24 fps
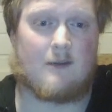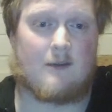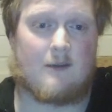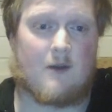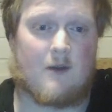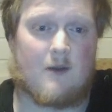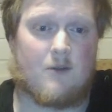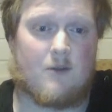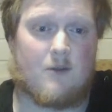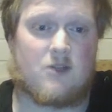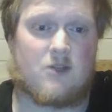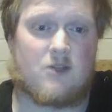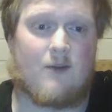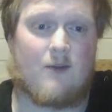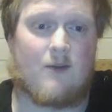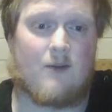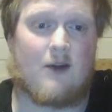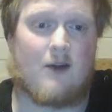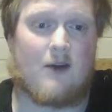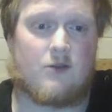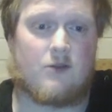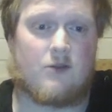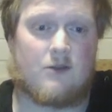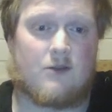bishop
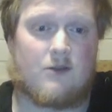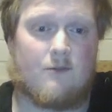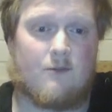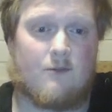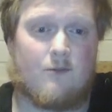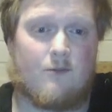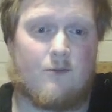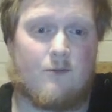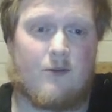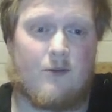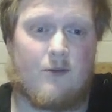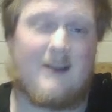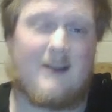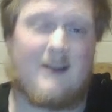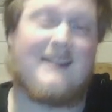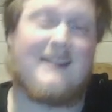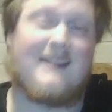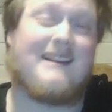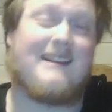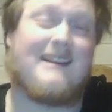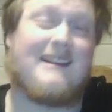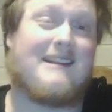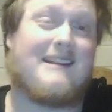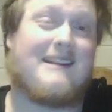out pretty
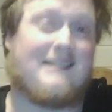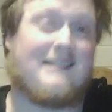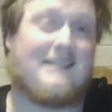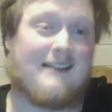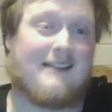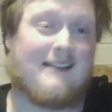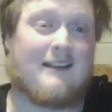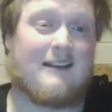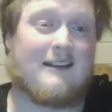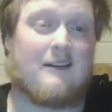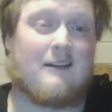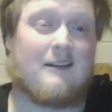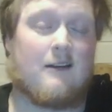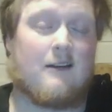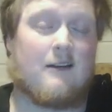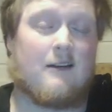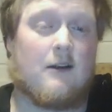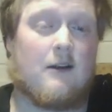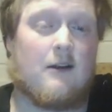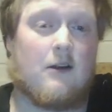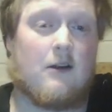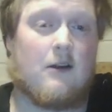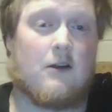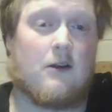easily,
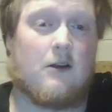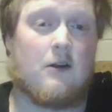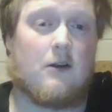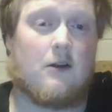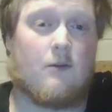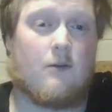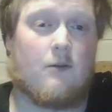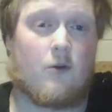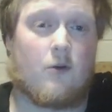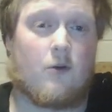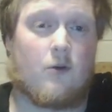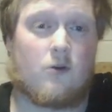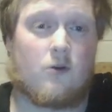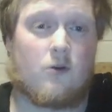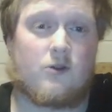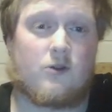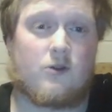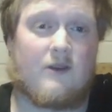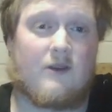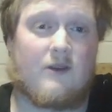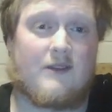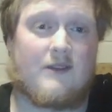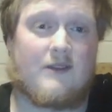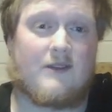but also
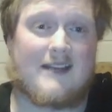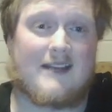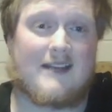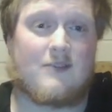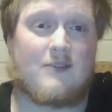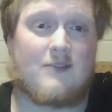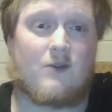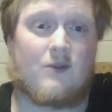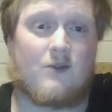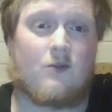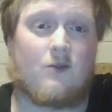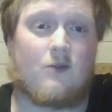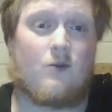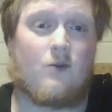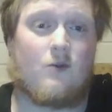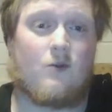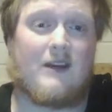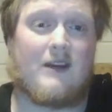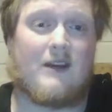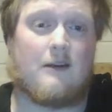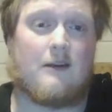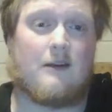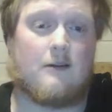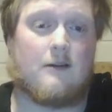if it takes with a
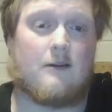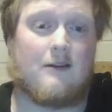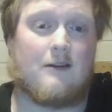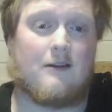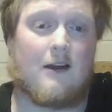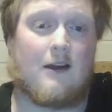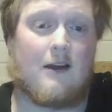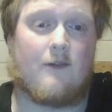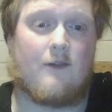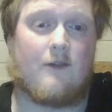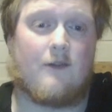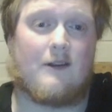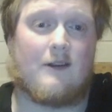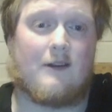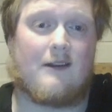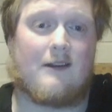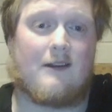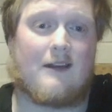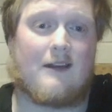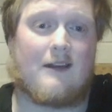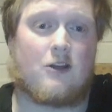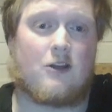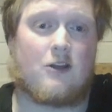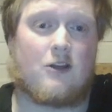queen, I feel like
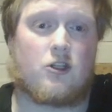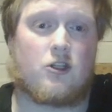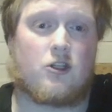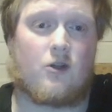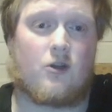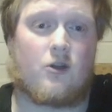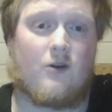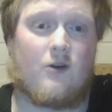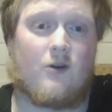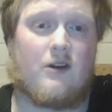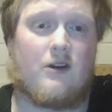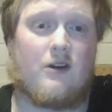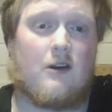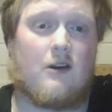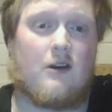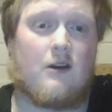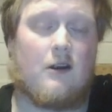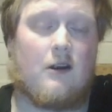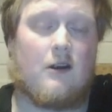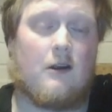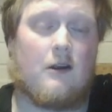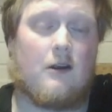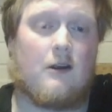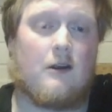that should
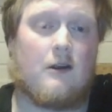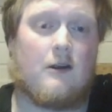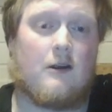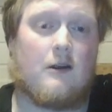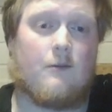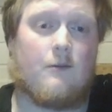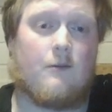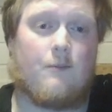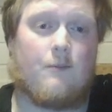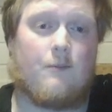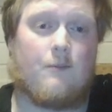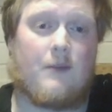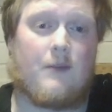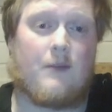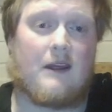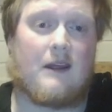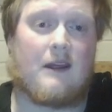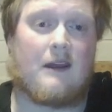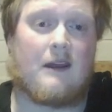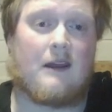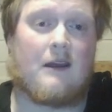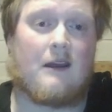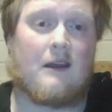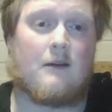be
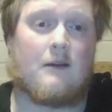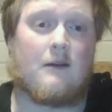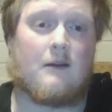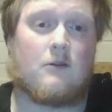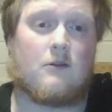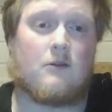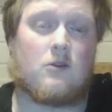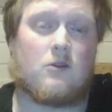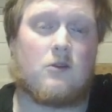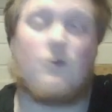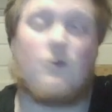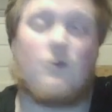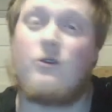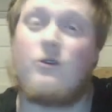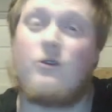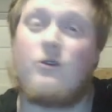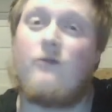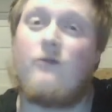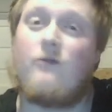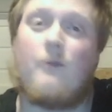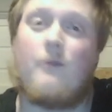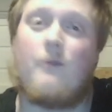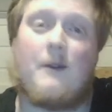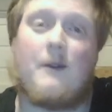somewhat good
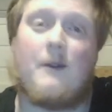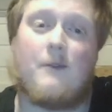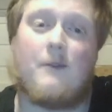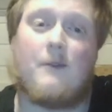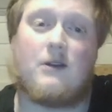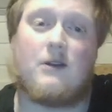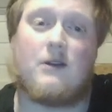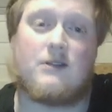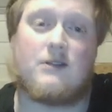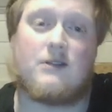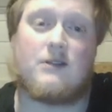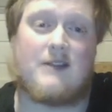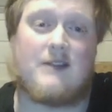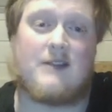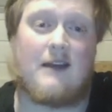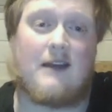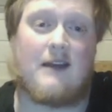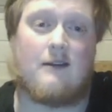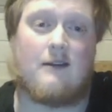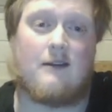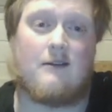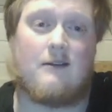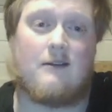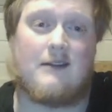for me, because then
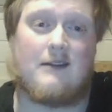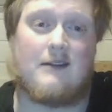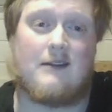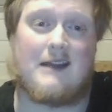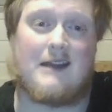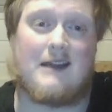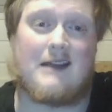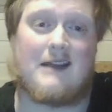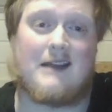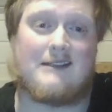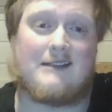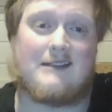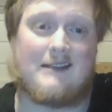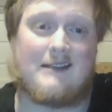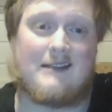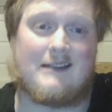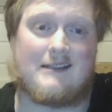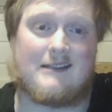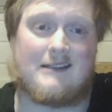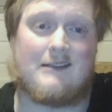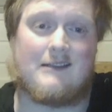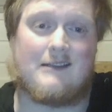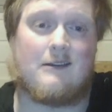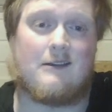he has this
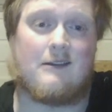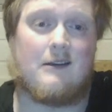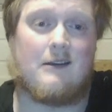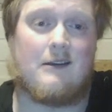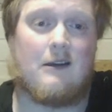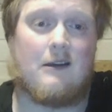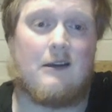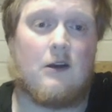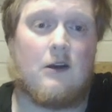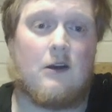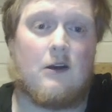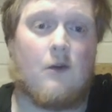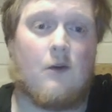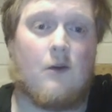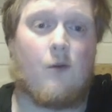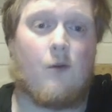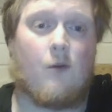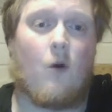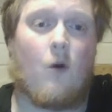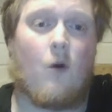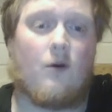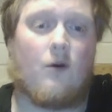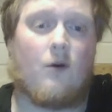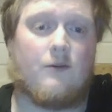
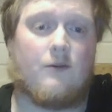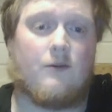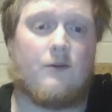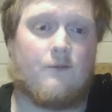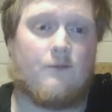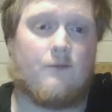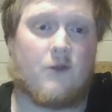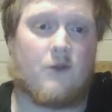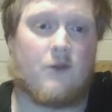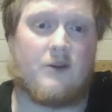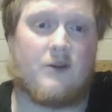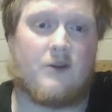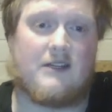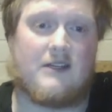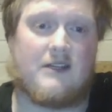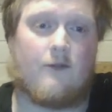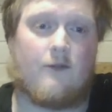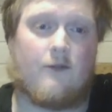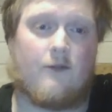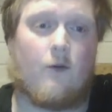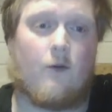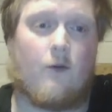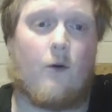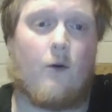pawn on
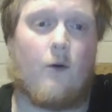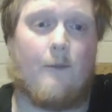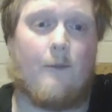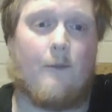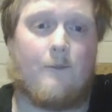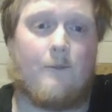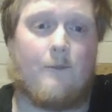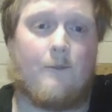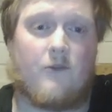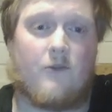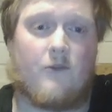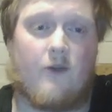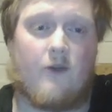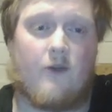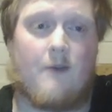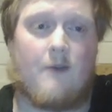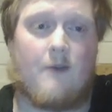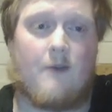d4, right?